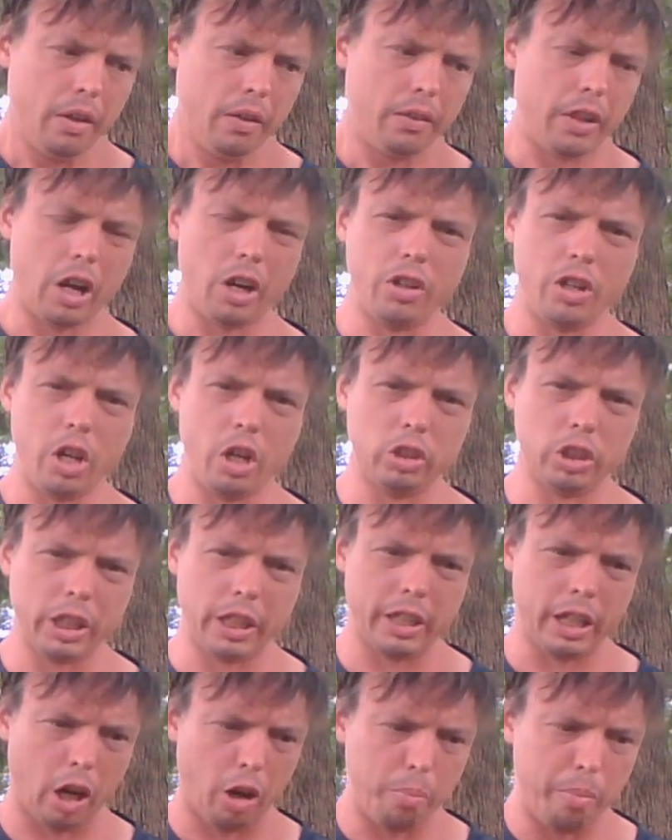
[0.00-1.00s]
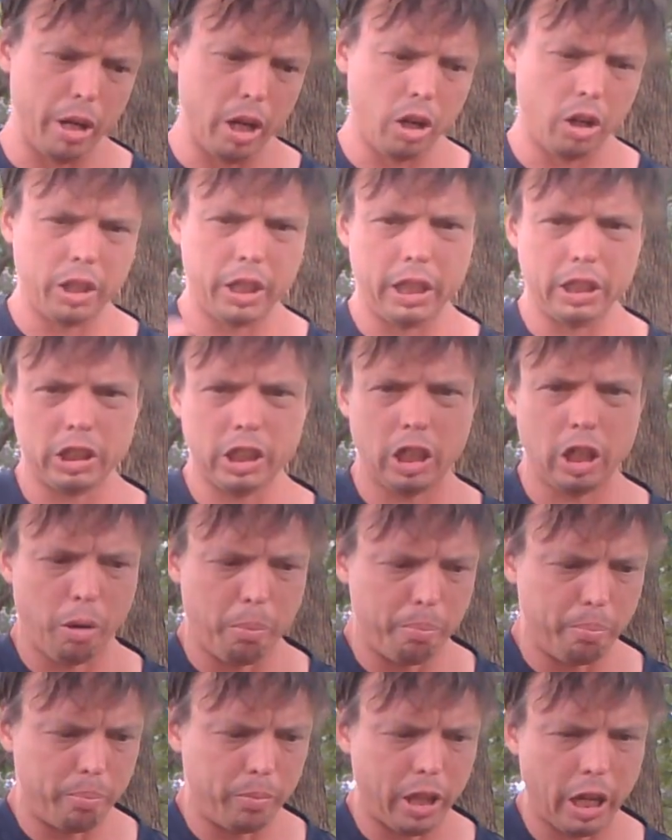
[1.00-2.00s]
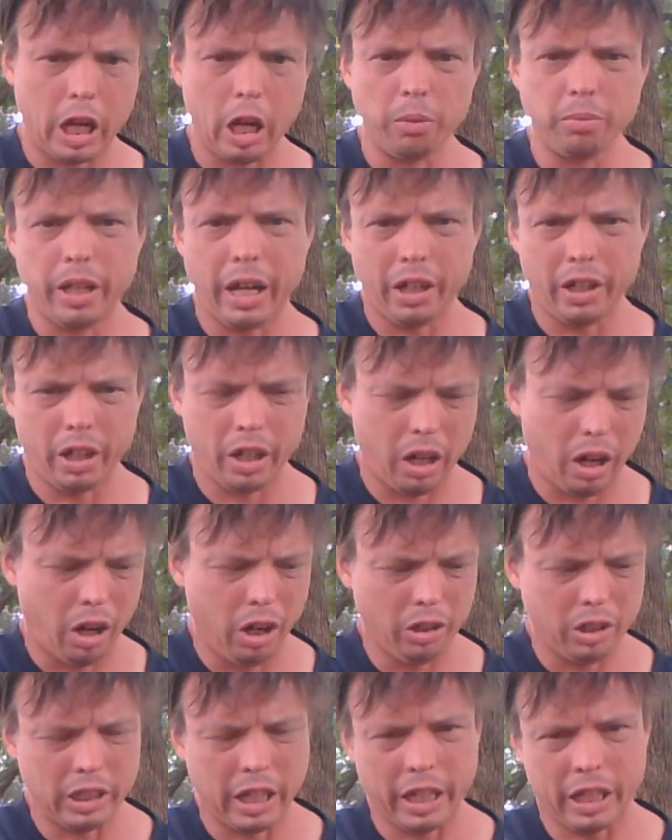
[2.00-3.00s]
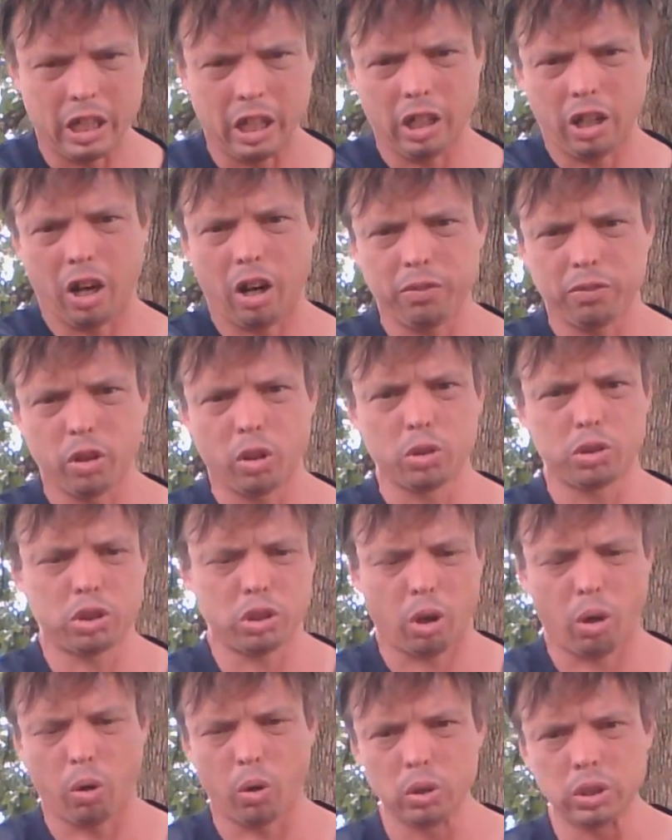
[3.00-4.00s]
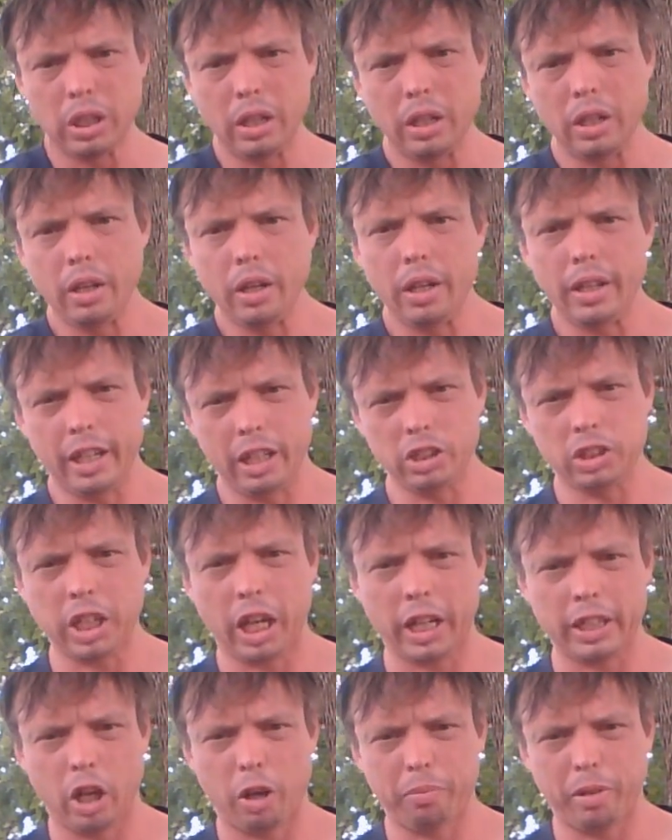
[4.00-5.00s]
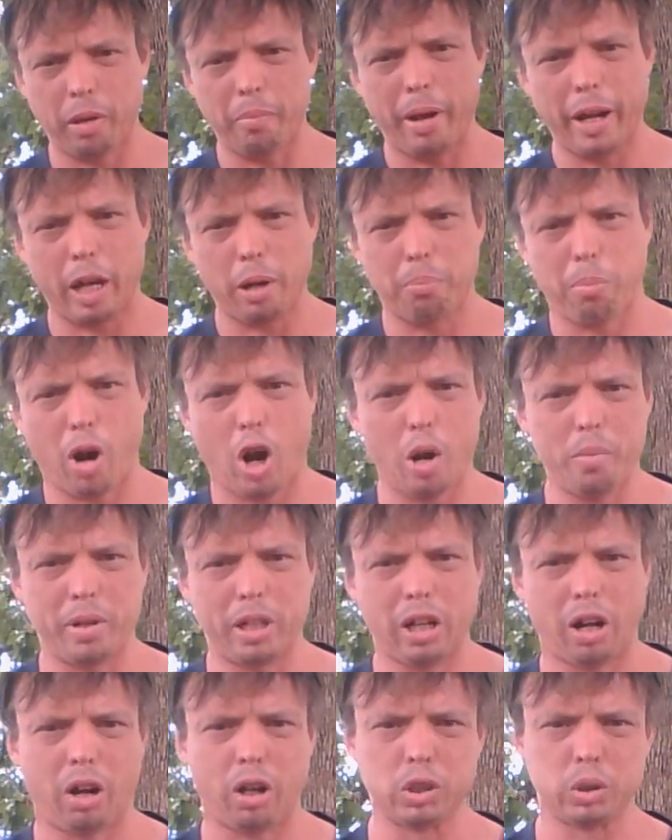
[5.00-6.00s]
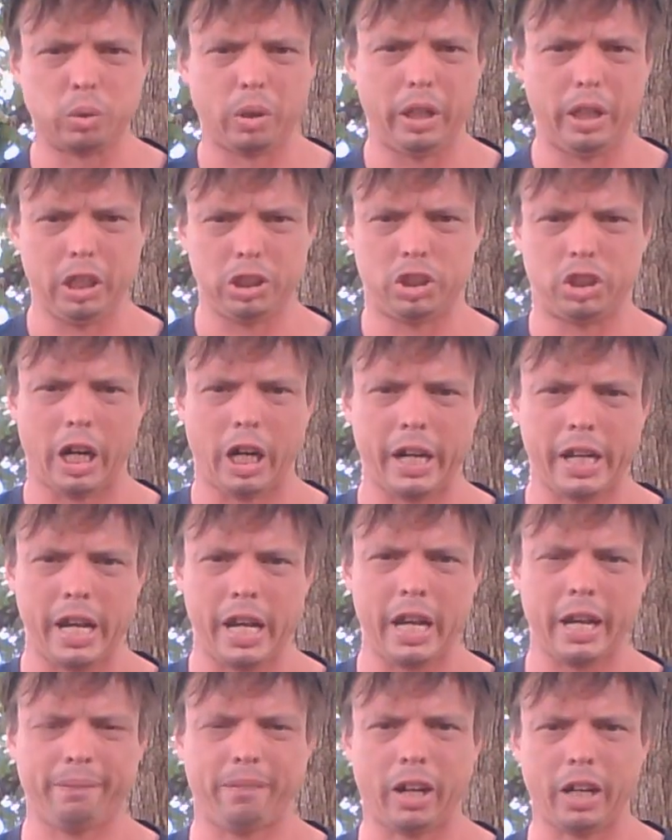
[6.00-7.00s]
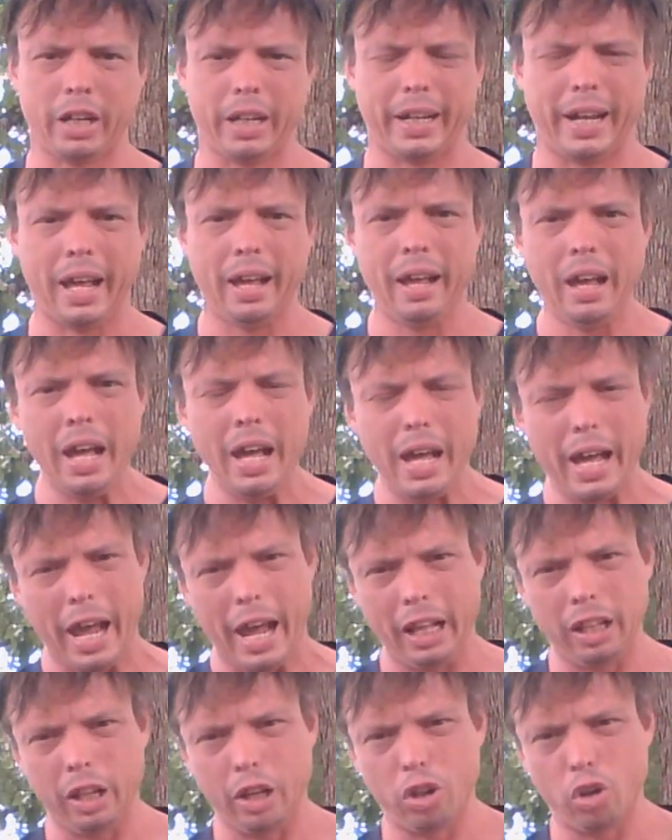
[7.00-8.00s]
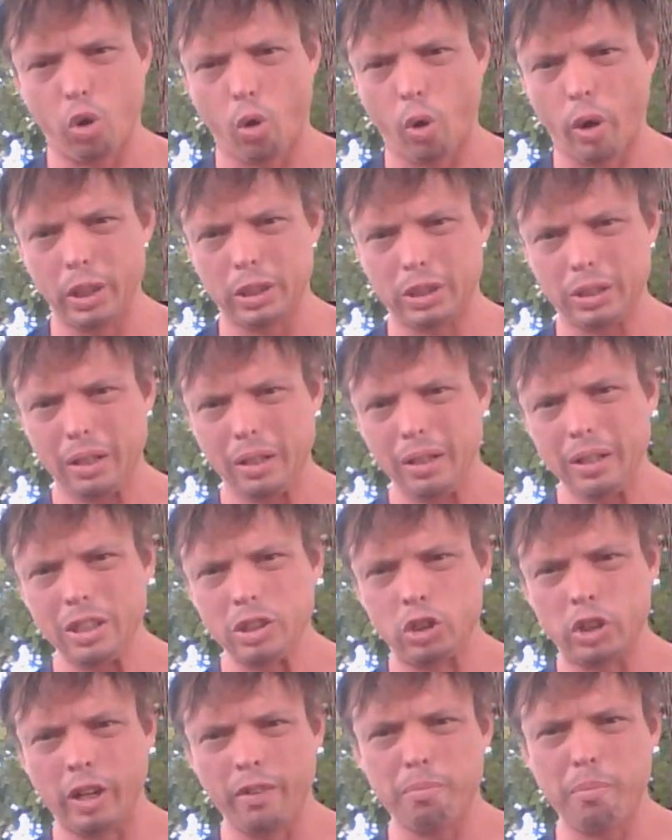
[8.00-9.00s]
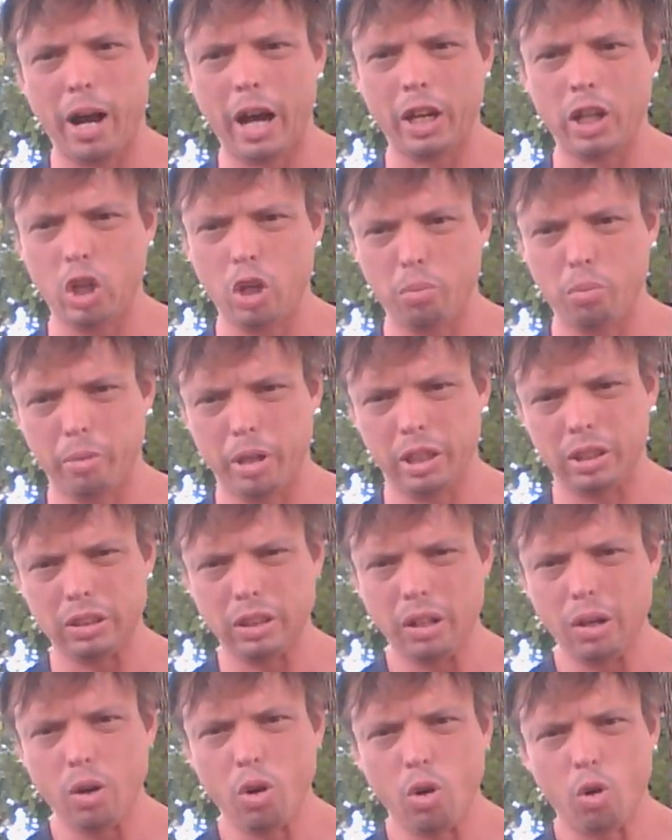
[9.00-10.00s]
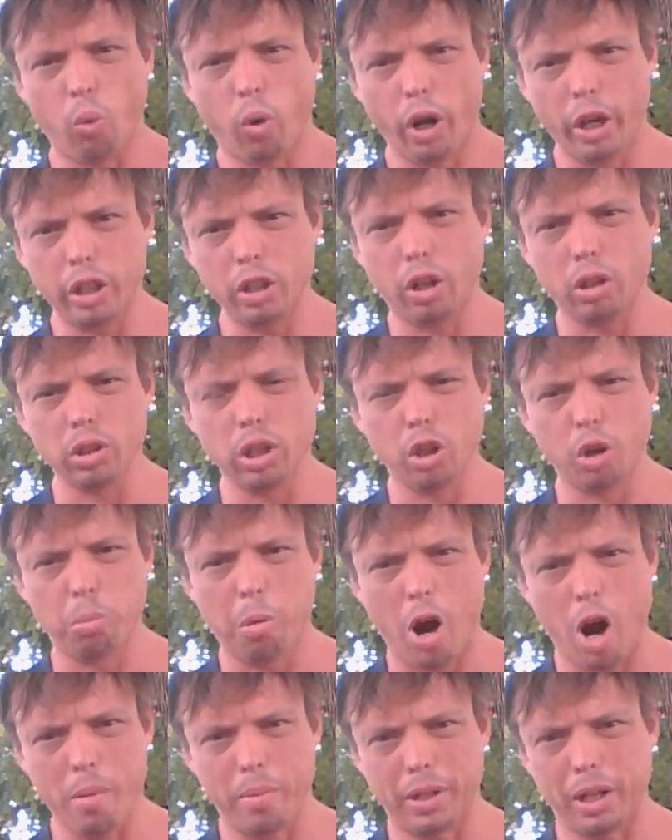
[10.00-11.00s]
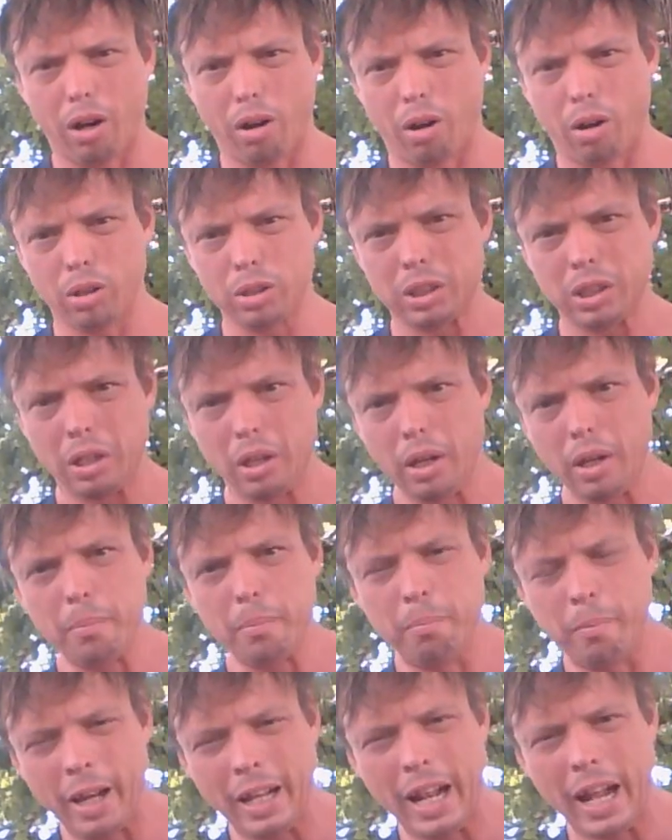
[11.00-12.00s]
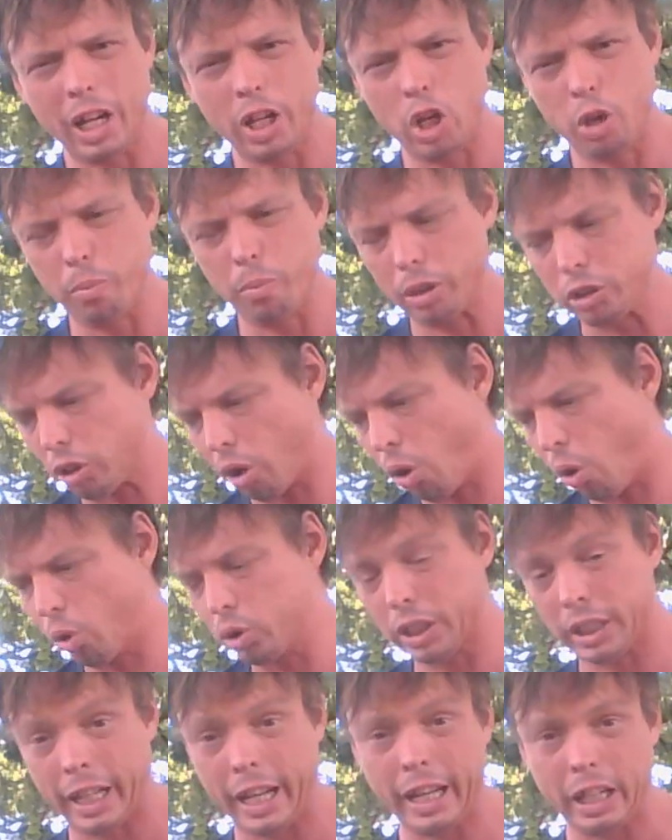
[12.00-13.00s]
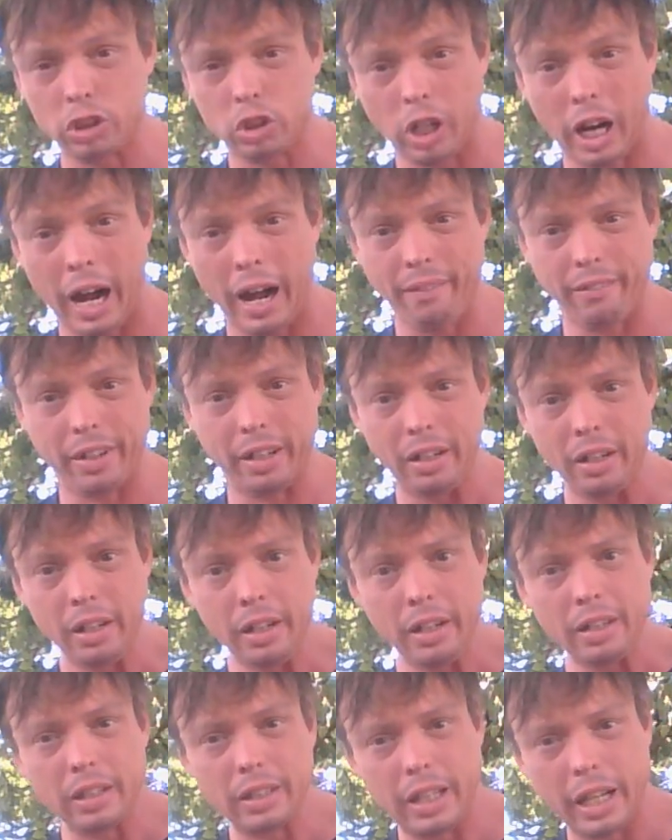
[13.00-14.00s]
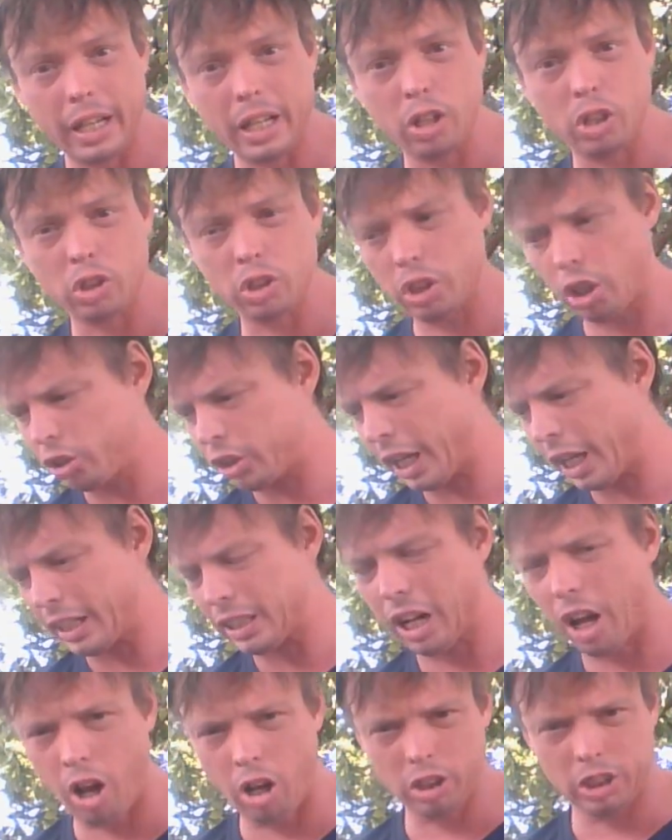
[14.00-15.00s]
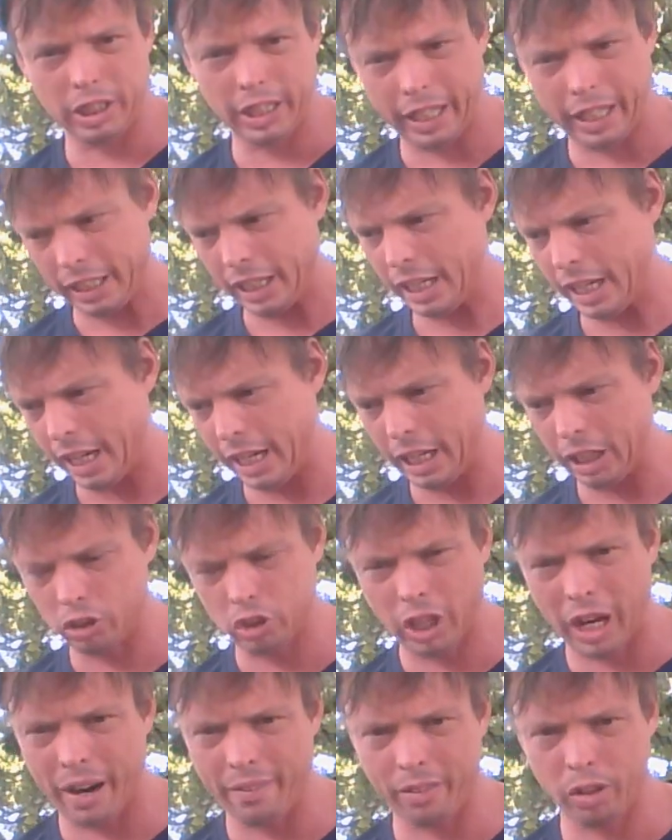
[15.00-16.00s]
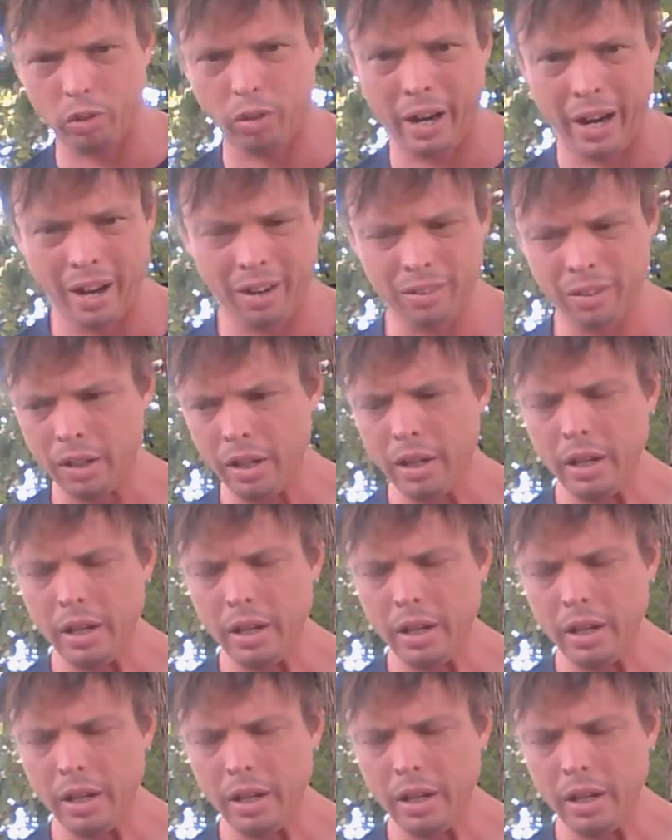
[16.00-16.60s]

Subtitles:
They're using their abilities and they come down here to Earth and they cut off little souls. It's like they're up there making Barbie dolls with this gigantic fucking alienoids driven by humans working on little Barbie dolls made out of human souls and they can drive it. They can use their technology. They can get in it and drive it around.